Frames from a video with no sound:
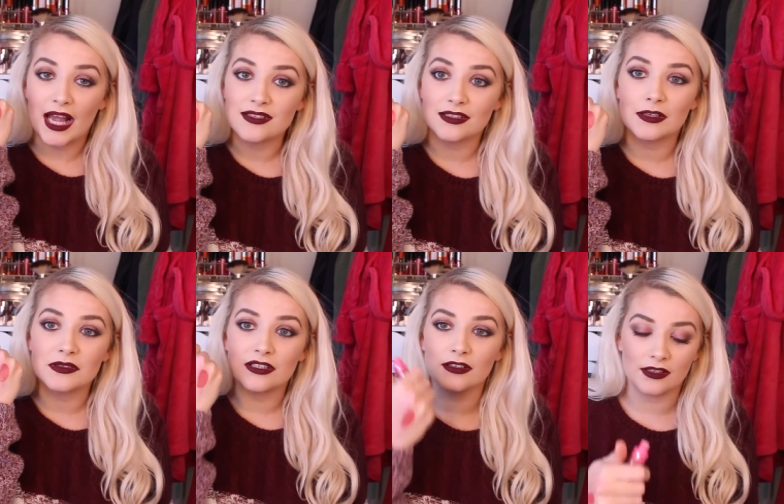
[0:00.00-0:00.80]
That is a
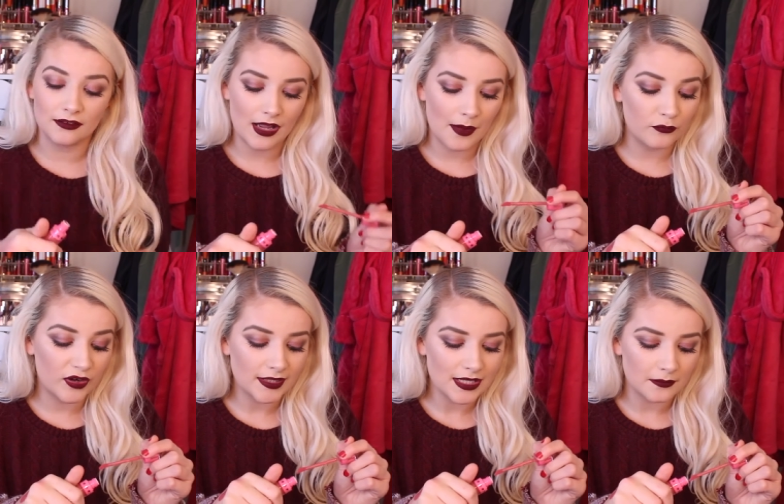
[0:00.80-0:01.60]
Lucy colour. I'm
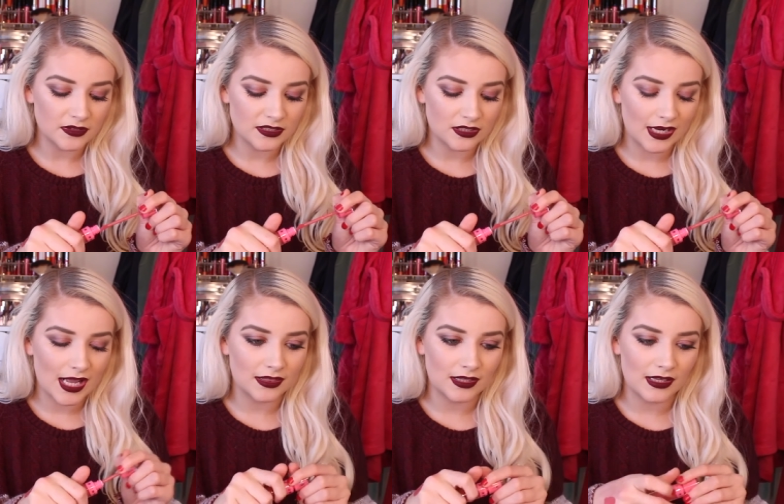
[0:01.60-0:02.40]
really tempted to
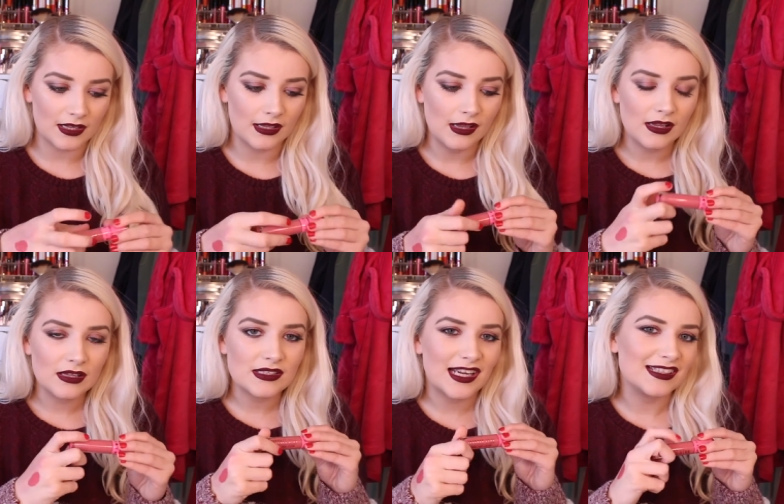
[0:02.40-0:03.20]
get the
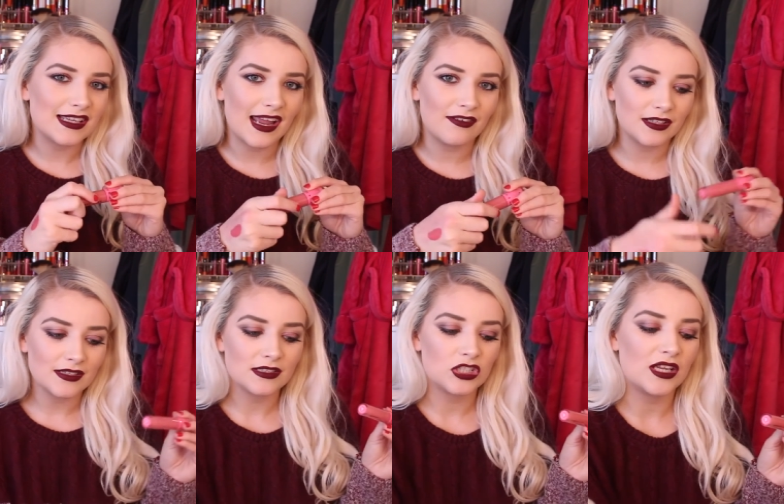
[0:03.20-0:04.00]

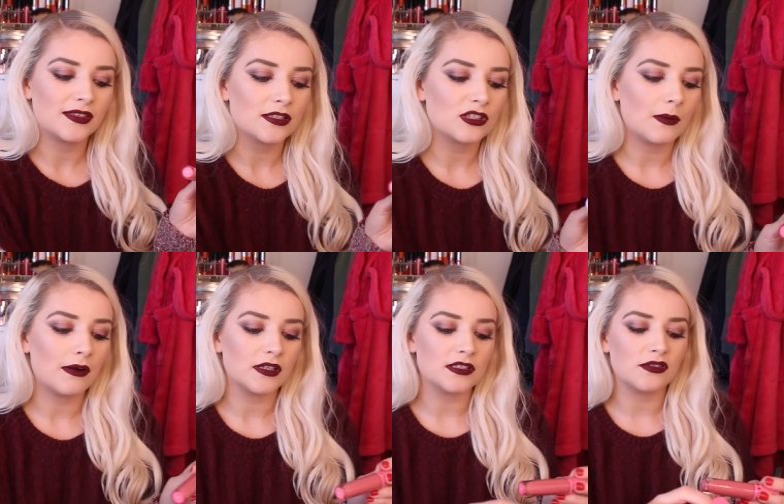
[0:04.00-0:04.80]
Sagittarius shade that's come
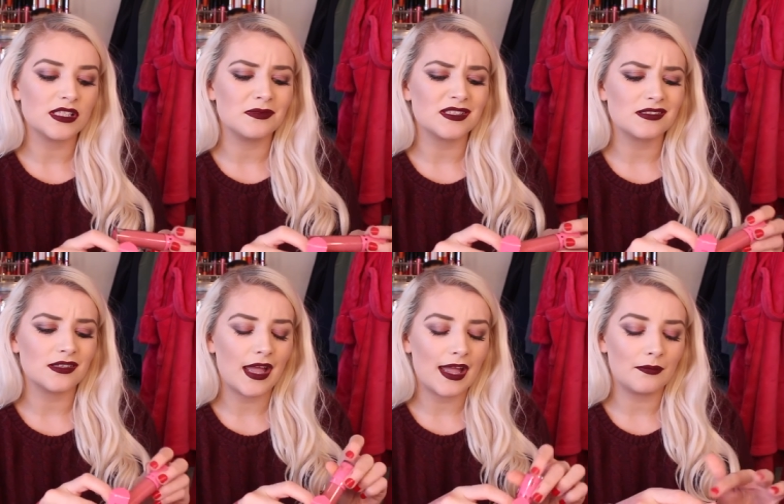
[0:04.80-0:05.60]
out in his Christmas
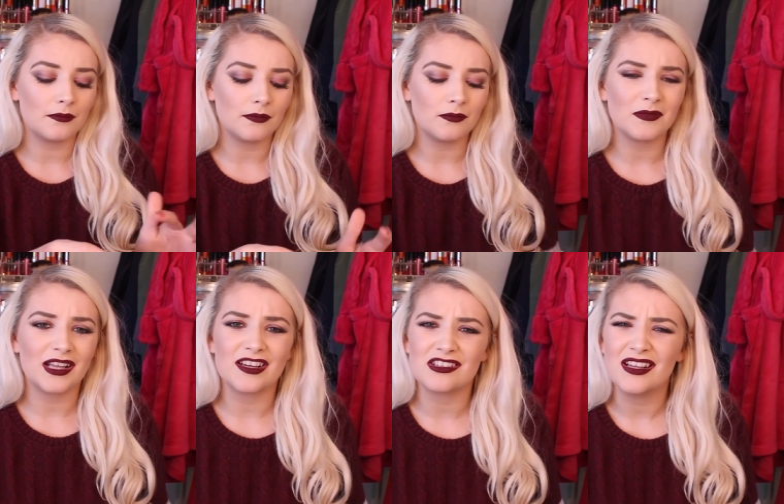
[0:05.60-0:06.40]
um,
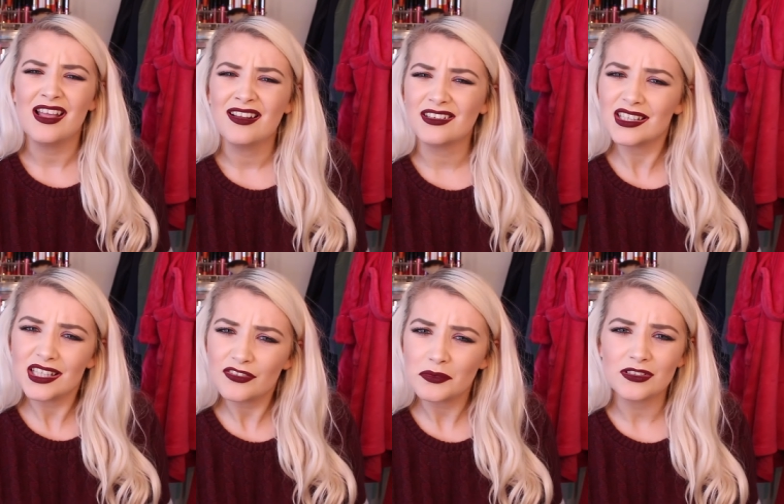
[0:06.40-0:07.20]
collection. None of
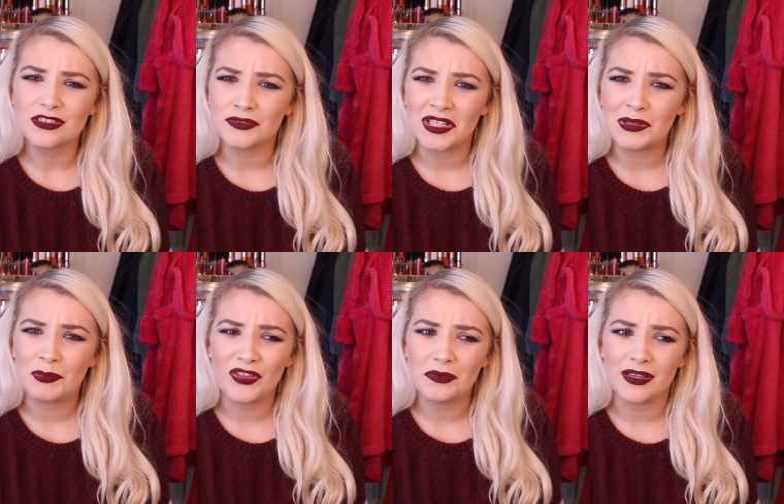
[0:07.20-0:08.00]
the other ones really
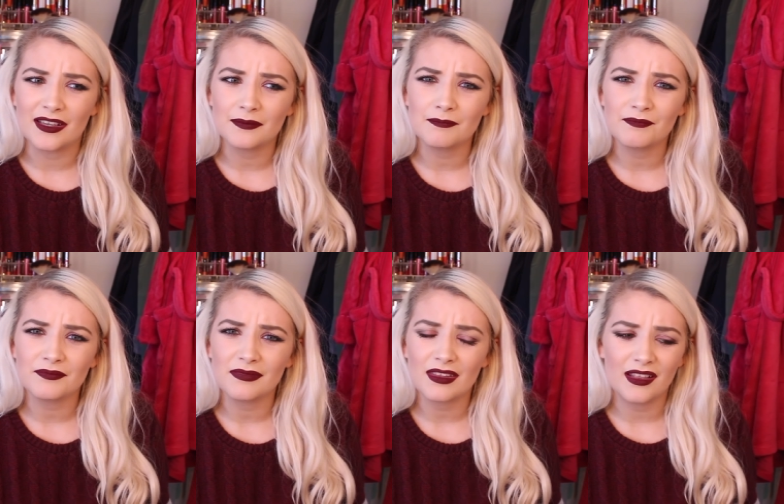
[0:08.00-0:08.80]
bother me.
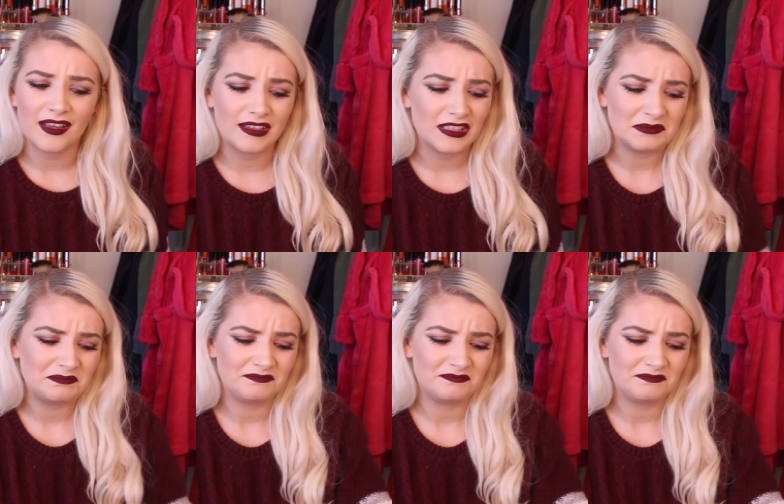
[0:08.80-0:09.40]
Like,